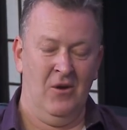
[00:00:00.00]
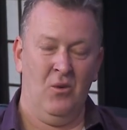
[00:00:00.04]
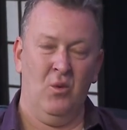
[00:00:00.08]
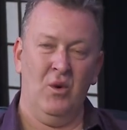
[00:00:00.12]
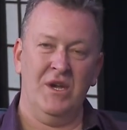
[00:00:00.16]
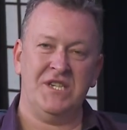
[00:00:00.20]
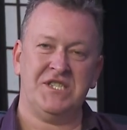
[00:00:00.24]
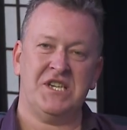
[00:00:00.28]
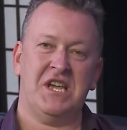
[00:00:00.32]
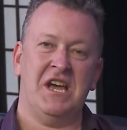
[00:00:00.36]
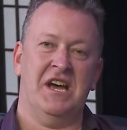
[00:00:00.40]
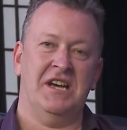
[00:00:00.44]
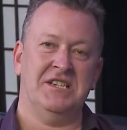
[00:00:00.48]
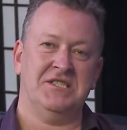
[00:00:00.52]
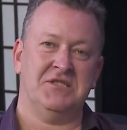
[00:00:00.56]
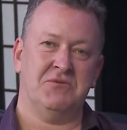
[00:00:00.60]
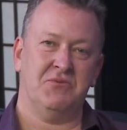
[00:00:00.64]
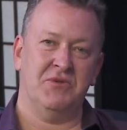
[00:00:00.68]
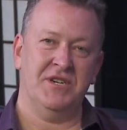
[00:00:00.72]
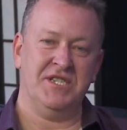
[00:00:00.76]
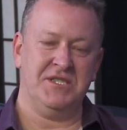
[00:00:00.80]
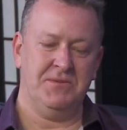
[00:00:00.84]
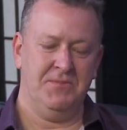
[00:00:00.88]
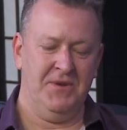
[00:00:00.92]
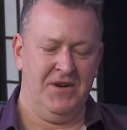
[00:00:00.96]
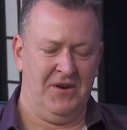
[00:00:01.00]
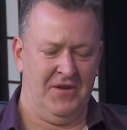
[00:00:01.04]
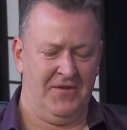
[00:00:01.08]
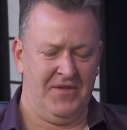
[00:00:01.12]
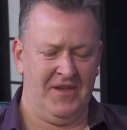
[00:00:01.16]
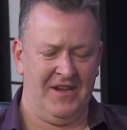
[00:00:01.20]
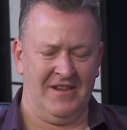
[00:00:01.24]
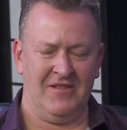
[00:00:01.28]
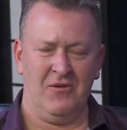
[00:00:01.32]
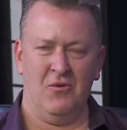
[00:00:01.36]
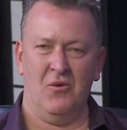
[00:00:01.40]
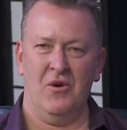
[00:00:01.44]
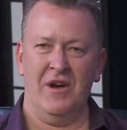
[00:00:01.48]
West Coast Richmond, I
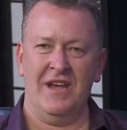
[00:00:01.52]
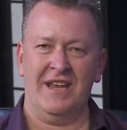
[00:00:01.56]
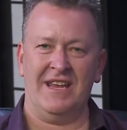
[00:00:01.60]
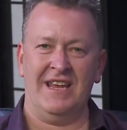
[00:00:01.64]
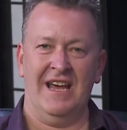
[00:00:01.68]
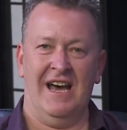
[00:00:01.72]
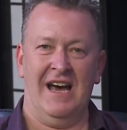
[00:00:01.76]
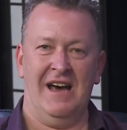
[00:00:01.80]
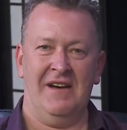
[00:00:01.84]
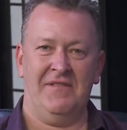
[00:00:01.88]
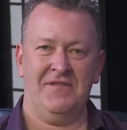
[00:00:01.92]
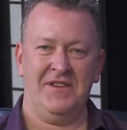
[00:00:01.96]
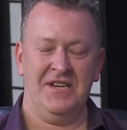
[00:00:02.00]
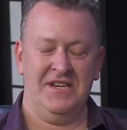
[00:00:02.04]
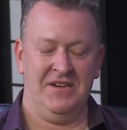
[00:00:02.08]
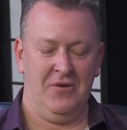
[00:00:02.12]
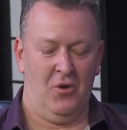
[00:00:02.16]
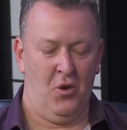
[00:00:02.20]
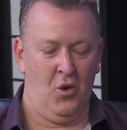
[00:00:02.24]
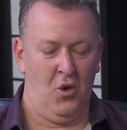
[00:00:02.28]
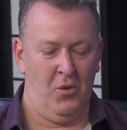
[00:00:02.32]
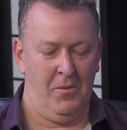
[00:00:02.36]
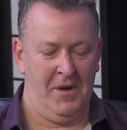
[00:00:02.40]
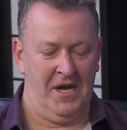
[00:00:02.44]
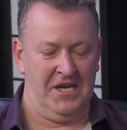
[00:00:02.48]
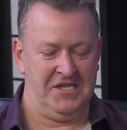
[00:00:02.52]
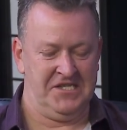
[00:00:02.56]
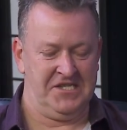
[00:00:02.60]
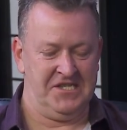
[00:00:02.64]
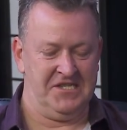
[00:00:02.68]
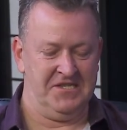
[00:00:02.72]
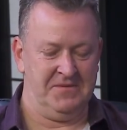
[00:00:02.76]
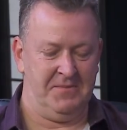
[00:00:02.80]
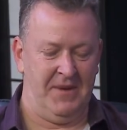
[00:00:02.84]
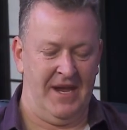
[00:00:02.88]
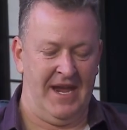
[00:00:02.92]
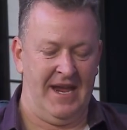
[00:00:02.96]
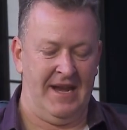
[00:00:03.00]
think the week after,
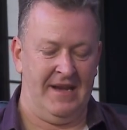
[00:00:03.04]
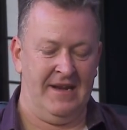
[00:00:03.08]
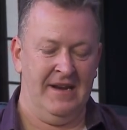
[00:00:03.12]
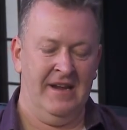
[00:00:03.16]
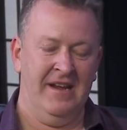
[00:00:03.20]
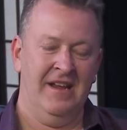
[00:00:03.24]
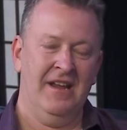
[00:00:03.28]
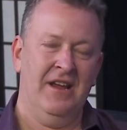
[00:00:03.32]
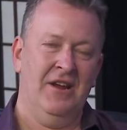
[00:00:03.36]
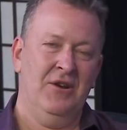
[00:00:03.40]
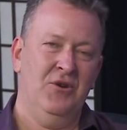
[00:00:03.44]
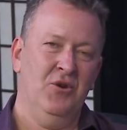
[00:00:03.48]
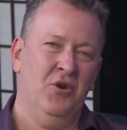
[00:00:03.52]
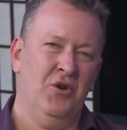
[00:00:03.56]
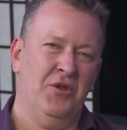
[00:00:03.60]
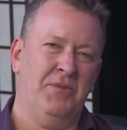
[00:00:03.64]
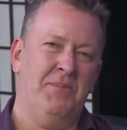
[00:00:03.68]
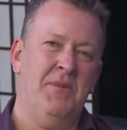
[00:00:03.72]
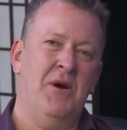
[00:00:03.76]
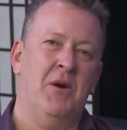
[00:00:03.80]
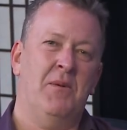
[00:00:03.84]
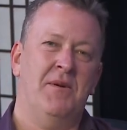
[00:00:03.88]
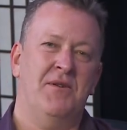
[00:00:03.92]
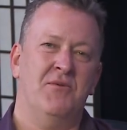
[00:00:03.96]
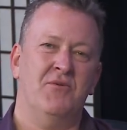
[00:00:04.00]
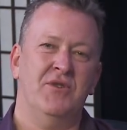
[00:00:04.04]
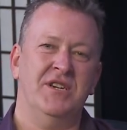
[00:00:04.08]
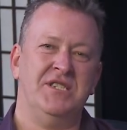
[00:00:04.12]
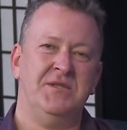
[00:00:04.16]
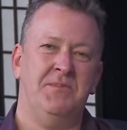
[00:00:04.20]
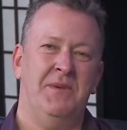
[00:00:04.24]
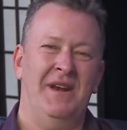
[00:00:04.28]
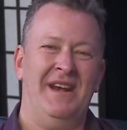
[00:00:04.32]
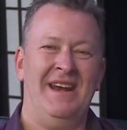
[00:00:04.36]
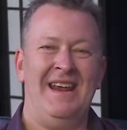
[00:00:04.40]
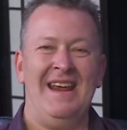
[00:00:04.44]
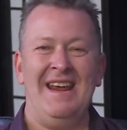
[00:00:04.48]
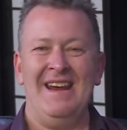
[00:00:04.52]
almost as bad. North Melbourne
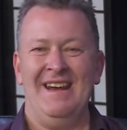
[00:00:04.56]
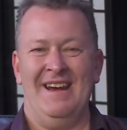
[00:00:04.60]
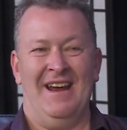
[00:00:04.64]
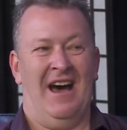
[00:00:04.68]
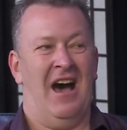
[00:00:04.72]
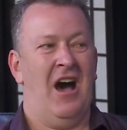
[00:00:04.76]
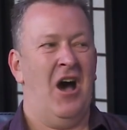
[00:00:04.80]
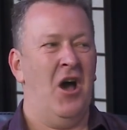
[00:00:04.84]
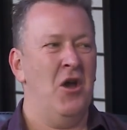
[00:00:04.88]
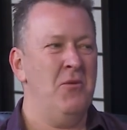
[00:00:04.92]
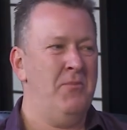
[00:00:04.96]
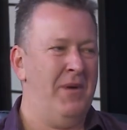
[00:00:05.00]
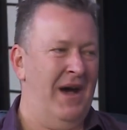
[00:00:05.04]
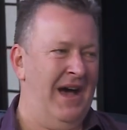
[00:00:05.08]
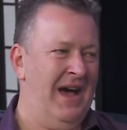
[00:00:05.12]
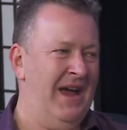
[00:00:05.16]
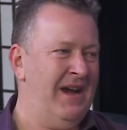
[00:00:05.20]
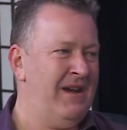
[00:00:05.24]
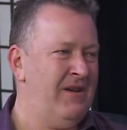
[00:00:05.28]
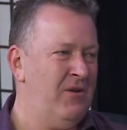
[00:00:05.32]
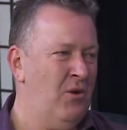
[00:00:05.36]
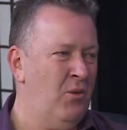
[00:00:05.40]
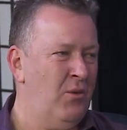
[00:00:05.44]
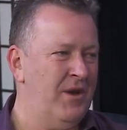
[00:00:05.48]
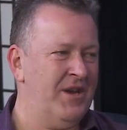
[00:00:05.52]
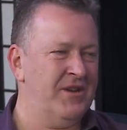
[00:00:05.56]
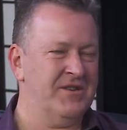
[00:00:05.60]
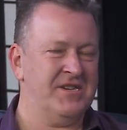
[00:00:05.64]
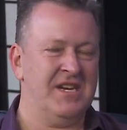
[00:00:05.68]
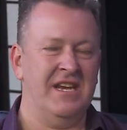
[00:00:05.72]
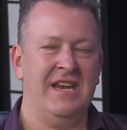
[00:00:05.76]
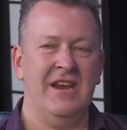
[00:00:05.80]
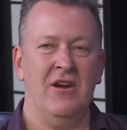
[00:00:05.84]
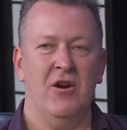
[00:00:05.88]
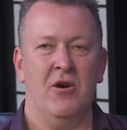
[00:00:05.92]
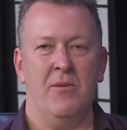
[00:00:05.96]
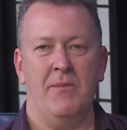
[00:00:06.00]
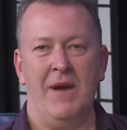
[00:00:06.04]
Richmond in Hobart, all we got
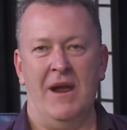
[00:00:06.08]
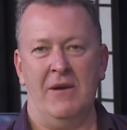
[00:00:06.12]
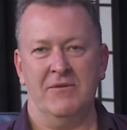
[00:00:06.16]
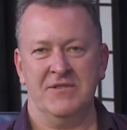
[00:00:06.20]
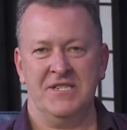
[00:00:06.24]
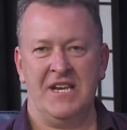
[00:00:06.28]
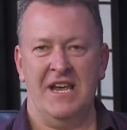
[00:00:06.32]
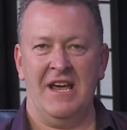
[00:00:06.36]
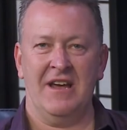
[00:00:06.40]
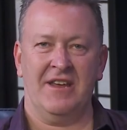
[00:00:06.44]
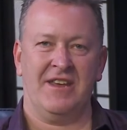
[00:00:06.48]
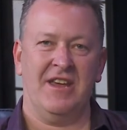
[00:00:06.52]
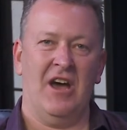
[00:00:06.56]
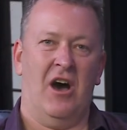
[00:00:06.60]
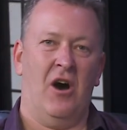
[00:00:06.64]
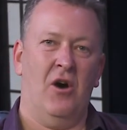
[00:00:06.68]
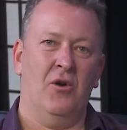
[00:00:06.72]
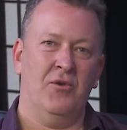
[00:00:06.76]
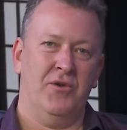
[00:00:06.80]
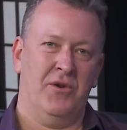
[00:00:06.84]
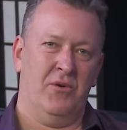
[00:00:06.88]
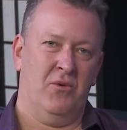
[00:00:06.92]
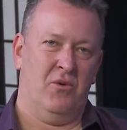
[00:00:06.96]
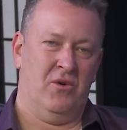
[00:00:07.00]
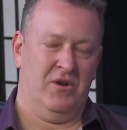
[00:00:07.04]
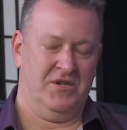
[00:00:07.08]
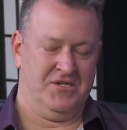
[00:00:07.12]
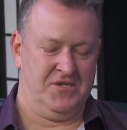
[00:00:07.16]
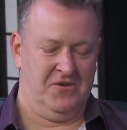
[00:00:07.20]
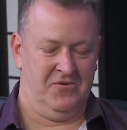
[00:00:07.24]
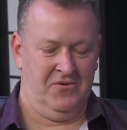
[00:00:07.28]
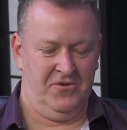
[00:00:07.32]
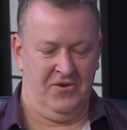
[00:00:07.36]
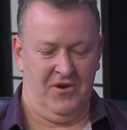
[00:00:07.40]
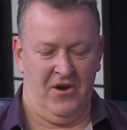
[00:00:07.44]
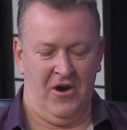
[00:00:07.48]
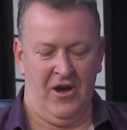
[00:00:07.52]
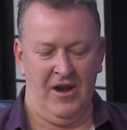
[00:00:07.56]
to hear about was how cold it was
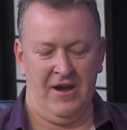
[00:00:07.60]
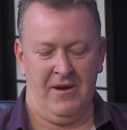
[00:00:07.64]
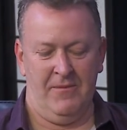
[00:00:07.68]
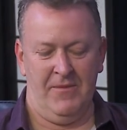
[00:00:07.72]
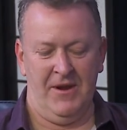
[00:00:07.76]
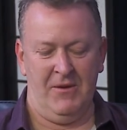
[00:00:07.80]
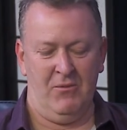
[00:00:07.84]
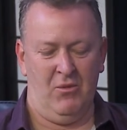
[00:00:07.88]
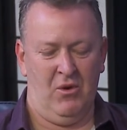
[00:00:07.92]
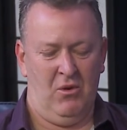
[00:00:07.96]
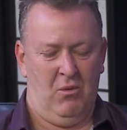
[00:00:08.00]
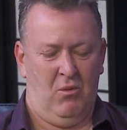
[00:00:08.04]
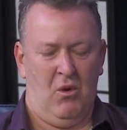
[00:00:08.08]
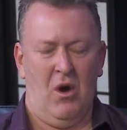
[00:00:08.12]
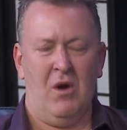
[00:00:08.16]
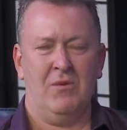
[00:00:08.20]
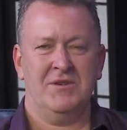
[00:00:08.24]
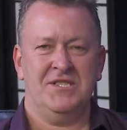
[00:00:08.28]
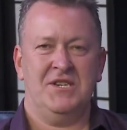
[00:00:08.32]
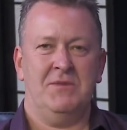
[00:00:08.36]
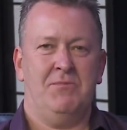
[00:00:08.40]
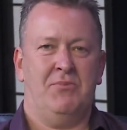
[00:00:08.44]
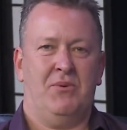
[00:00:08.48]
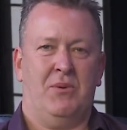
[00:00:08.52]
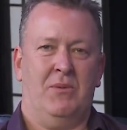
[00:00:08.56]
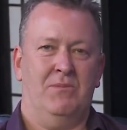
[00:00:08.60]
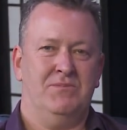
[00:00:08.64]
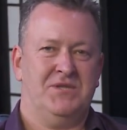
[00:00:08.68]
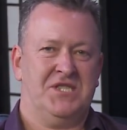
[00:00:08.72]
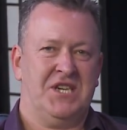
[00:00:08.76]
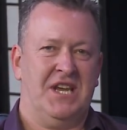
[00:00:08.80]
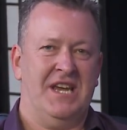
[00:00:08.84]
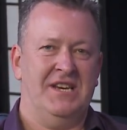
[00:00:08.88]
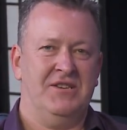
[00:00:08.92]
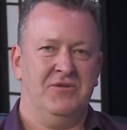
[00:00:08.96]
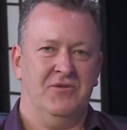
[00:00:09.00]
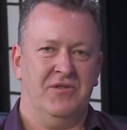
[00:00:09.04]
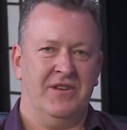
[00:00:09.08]
all night. I mean, well, why would you
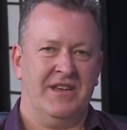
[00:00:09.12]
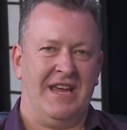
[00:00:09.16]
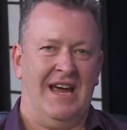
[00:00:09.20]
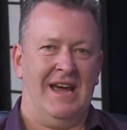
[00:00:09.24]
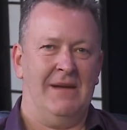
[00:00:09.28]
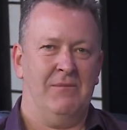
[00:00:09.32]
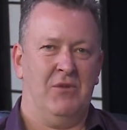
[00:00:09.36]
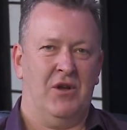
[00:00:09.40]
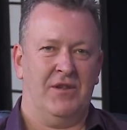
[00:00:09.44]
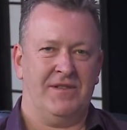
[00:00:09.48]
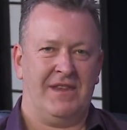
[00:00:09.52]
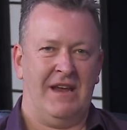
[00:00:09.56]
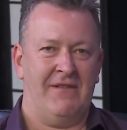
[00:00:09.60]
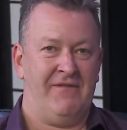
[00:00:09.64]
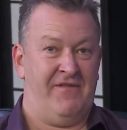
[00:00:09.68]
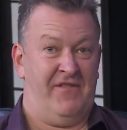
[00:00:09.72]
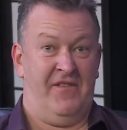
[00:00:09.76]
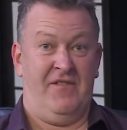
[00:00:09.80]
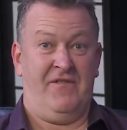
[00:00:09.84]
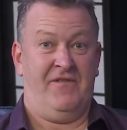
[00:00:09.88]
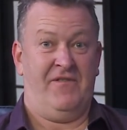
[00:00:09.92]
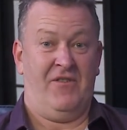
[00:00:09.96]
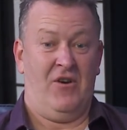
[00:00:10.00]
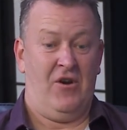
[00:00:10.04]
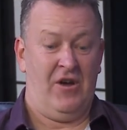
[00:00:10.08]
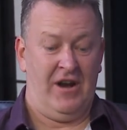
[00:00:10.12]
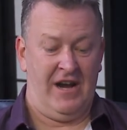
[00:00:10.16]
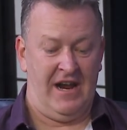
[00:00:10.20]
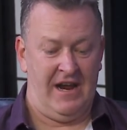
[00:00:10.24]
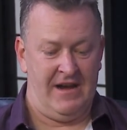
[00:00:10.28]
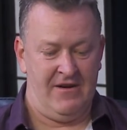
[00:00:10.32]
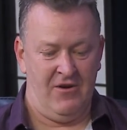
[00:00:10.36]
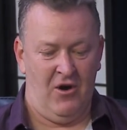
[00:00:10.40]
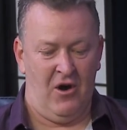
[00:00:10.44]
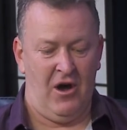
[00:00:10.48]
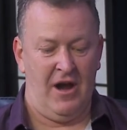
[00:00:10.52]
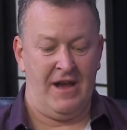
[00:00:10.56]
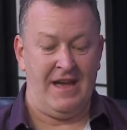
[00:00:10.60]
schedule a game like that for a
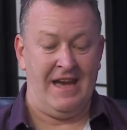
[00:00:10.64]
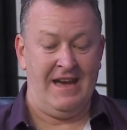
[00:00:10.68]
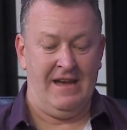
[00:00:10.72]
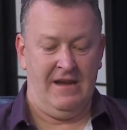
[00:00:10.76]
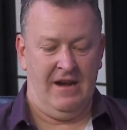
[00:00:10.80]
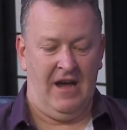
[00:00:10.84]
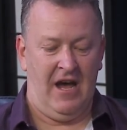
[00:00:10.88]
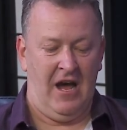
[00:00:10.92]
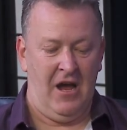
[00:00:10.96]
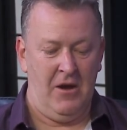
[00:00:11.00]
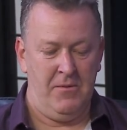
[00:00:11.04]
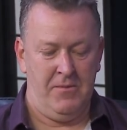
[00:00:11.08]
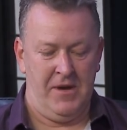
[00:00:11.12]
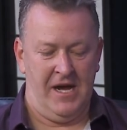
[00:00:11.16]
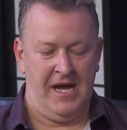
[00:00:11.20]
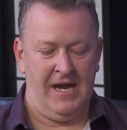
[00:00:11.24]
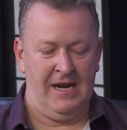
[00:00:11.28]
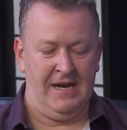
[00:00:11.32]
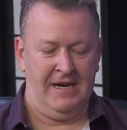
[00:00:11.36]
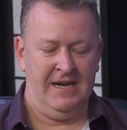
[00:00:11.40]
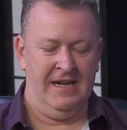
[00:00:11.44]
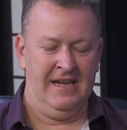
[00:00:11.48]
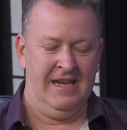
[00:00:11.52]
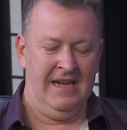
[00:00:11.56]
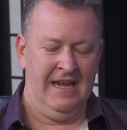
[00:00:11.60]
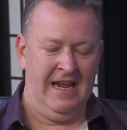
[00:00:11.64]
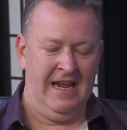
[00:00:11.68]
Friday night in Hobart?